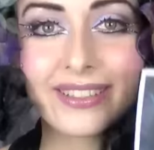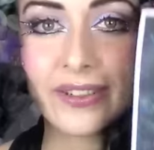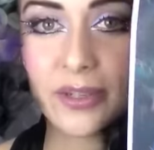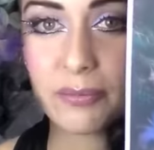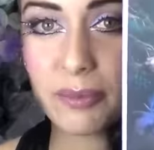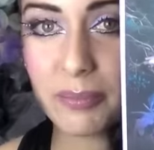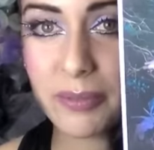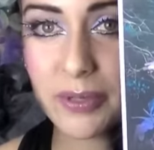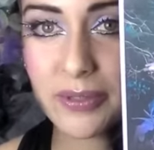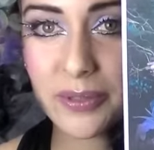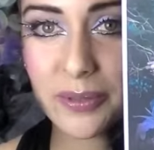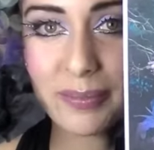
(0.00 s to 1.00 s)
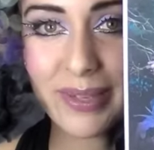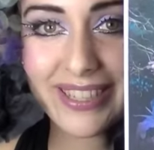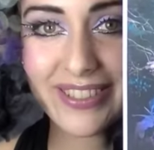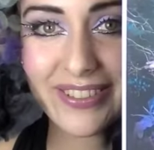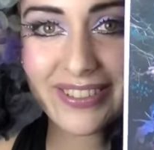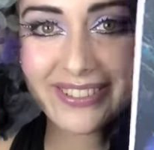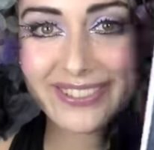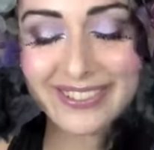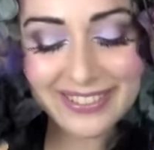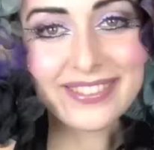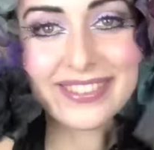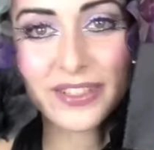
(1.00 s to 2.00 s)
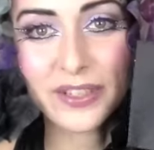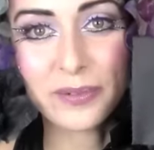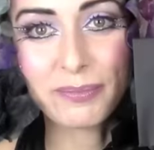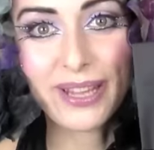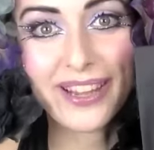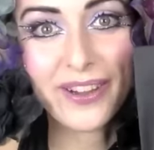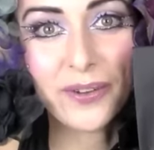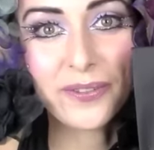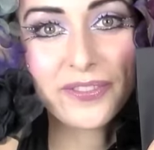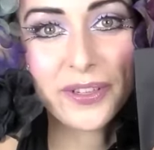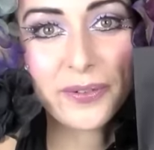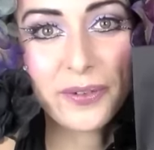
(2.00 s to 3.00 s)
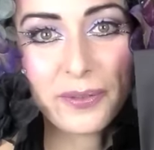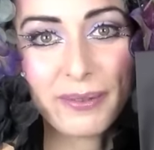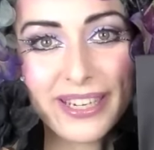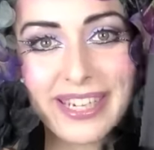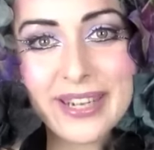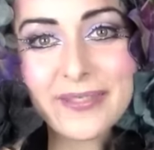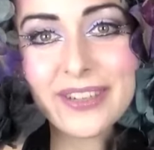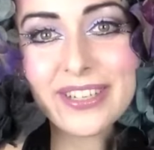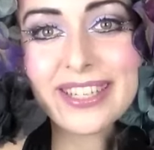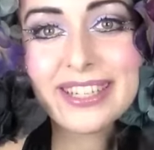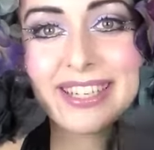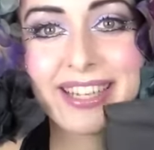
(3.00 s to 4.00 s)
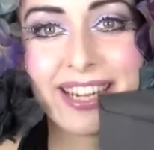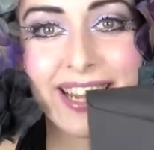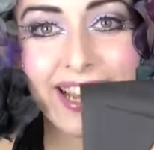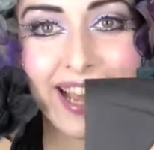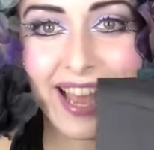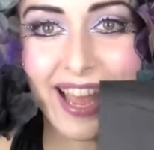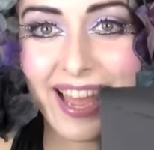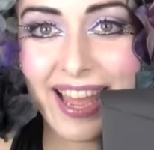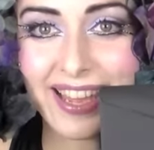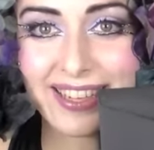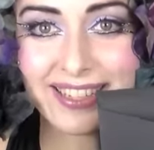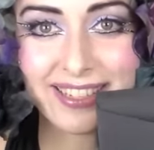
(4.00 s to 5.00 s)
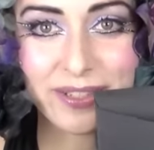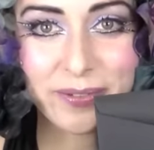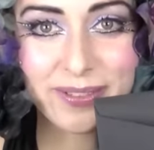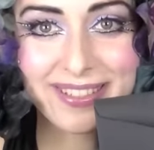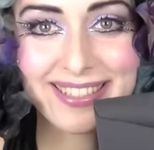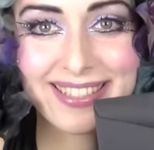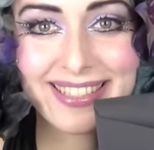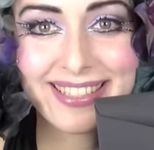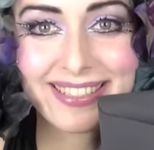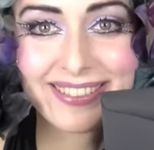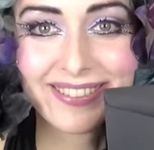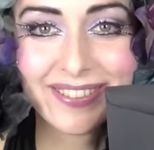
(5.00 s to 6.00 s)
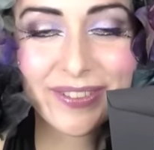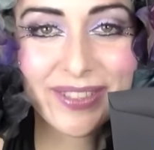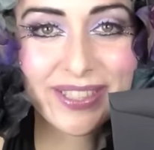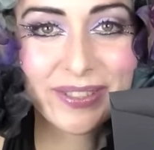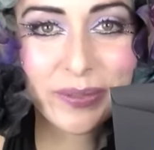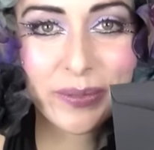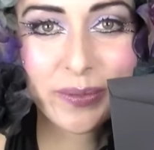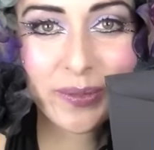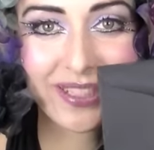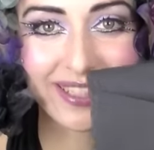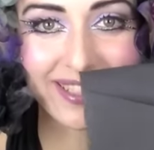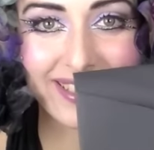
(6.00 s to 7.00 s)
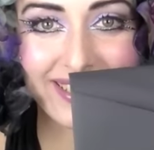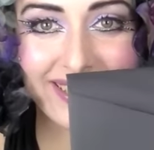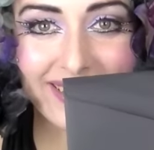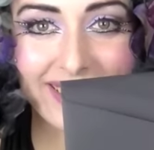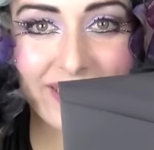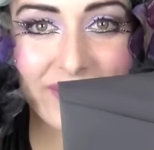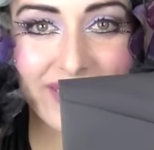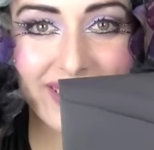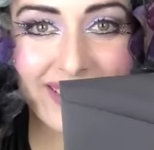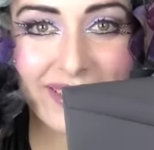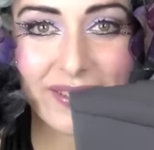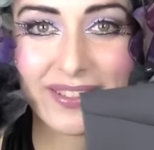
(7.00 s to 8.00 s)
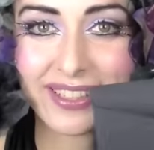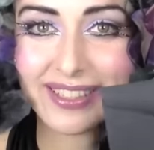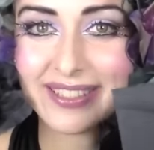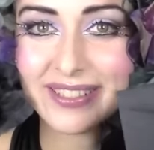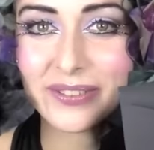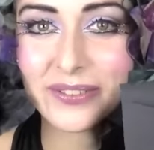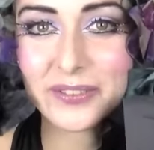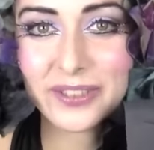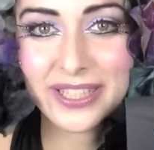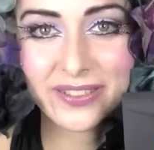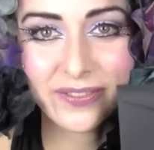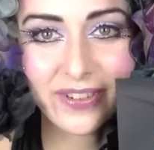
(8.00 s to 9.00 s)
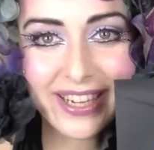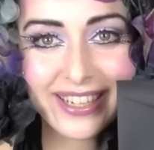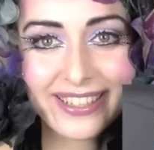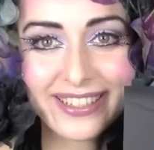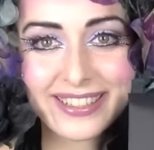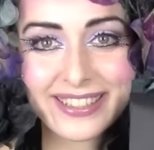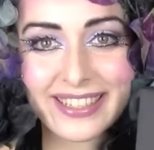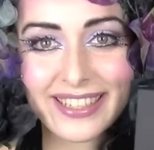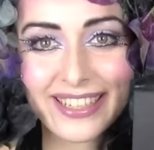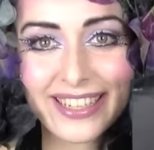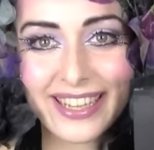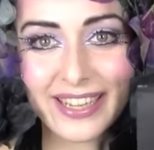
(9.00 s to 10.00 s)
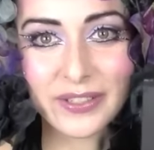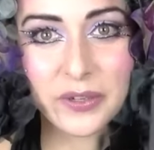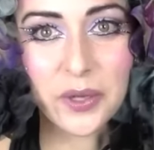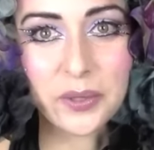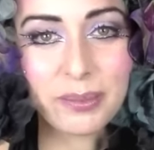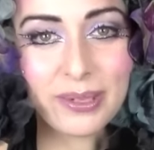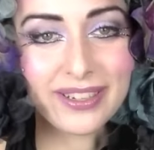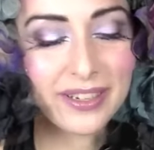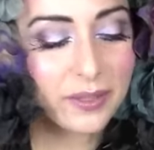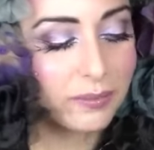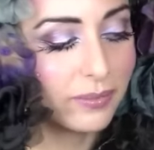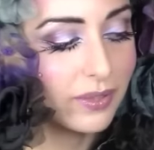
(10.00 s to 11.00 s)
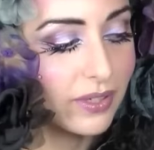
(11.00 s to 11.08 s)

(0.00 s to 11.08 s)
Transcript: It's got a promotional picture, it's got a black envelope with my name on it, and it was sealed, which is gorgeous. It's kind of a seal that's silvery and red. Open it up.